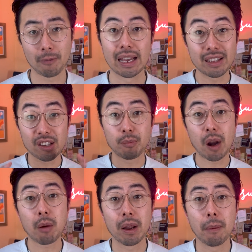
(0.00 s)
In the
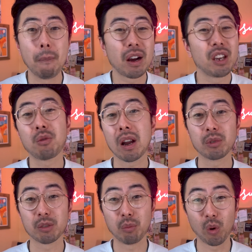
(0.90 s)
experiment, monkeys were able to
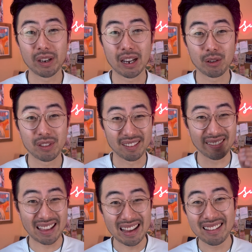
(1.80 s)
point out the
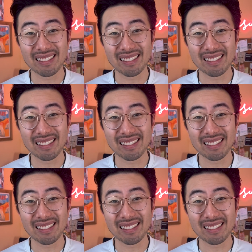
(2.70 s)
snakes